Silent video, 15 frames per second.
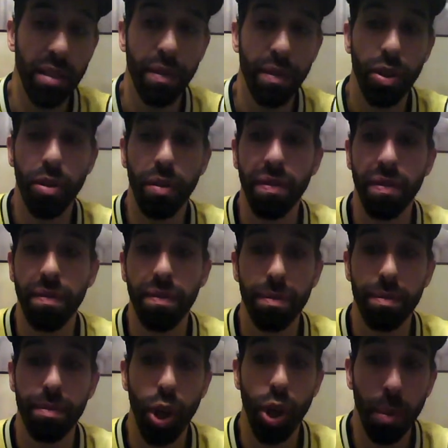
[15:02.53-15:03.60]
it for the
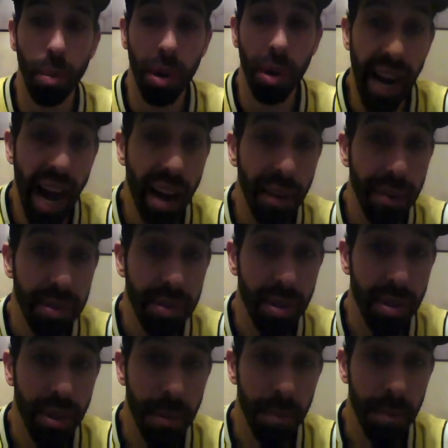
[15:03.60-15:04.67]
playoffs,
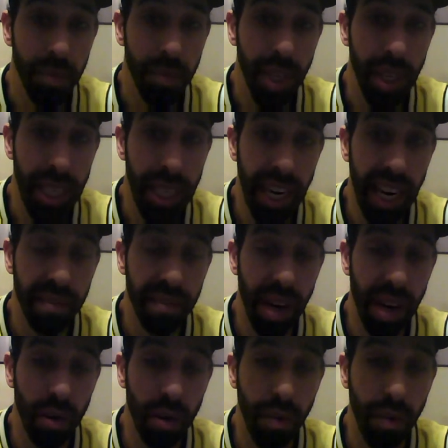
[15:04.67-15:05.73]
Elite Eight,
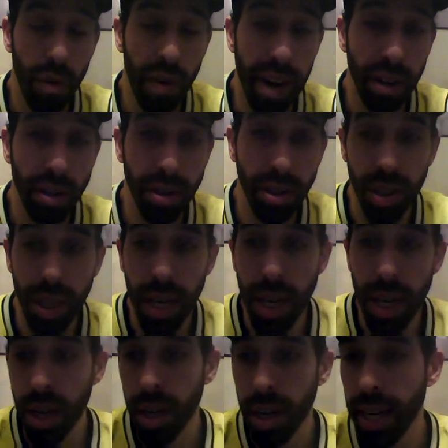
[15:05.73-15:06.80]
Final Four, finals,
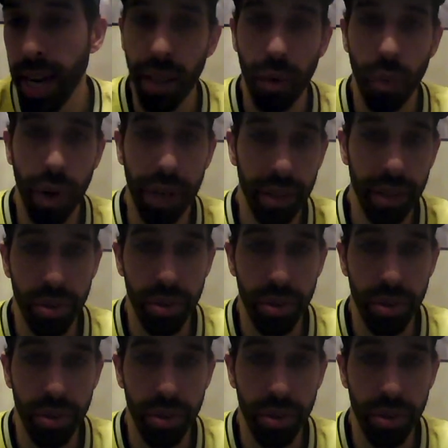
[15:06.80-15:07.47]
not in the regular